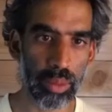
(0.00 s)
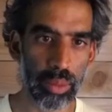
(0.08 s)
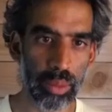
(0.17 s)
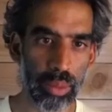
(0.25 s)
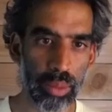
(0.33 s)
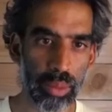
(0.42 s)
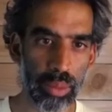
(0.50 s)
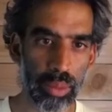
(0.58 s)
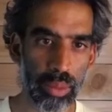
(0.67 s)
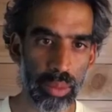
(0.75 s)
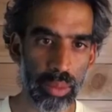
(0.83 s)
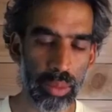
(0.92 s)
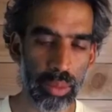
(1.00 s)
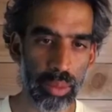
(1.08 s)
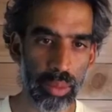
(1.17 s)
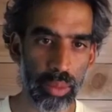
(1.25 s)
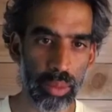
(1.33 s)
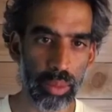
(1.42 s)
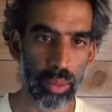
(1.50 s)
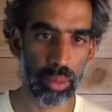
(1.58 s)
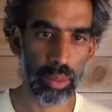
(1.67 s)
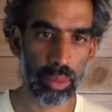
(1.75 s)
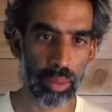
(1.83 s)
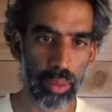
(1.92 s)

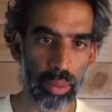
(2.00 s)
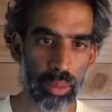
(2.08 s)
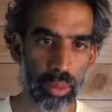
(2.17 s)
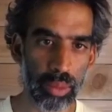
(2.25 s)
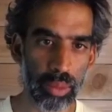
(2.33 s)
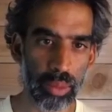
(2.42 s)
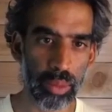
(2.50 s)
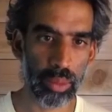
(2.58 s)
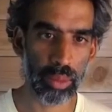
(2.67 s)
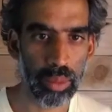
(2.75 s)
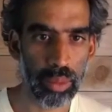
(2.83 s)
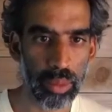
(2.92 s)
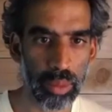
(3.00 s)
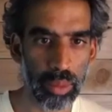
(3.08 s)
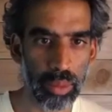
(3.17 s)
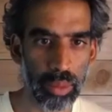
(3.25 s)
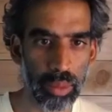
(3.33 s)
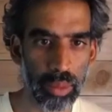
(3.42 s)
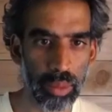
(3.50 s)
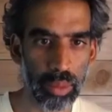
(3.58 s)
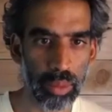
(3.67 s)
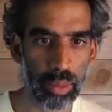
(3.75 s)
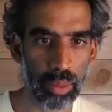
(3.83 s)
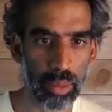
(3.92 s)

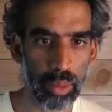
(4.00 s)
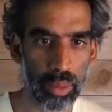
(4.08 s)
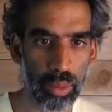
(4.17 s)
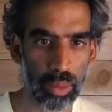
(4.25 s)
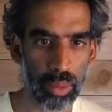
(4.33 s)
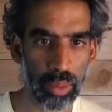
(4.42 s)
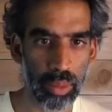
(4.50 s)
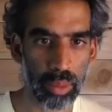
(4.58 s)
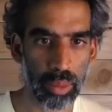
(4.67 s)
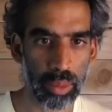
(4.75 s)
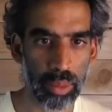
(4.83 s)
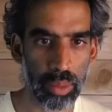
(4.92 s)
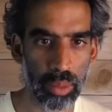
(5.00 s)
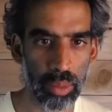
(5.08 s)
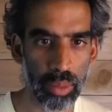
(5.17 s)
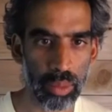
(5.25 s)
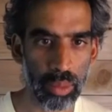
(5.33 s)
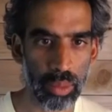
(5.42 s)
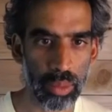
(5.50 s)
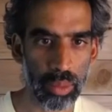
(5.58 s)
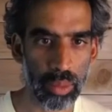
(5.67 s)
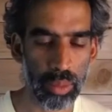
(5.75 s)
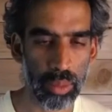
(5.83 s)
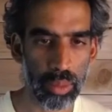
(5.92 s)

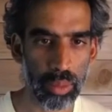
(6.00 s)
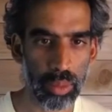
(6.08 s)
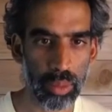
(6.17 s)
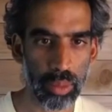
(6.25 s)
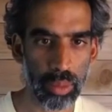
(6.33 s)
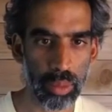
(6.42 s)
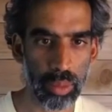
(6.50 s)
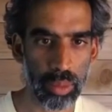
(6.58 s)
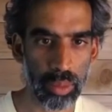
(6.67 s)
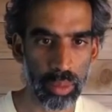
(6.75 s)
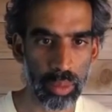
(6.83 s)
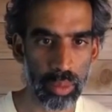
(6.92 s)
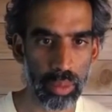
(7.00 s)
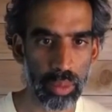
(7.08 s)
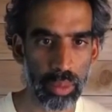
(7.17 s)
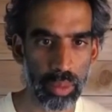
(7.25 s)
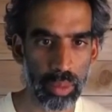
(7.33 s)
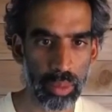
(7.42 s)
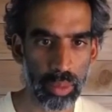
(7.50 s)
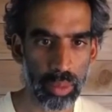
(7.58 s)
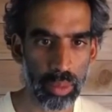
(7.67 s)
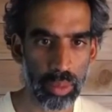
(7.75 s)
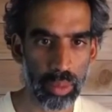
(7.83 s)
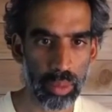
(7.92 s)
(silent)